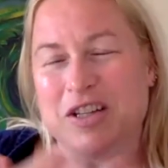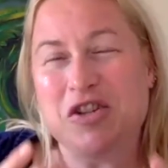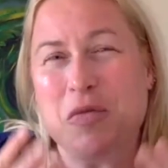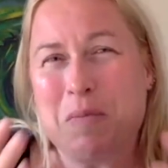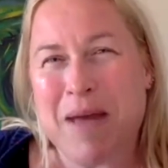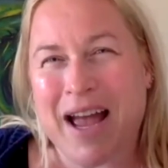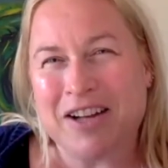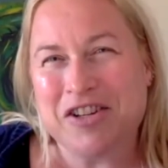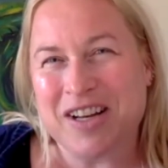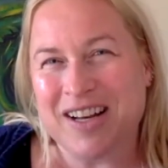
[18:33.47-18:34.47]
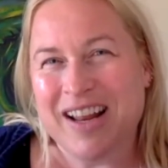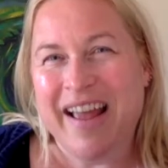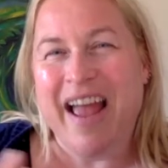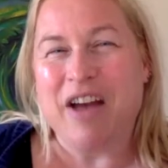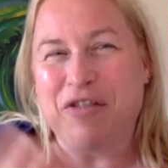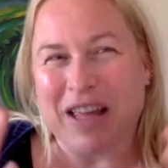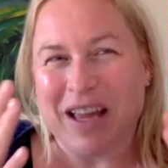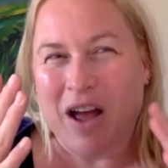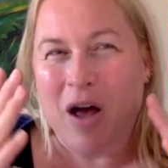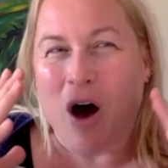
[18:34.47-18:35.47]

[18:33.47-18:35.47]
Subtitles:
Could you imagine if like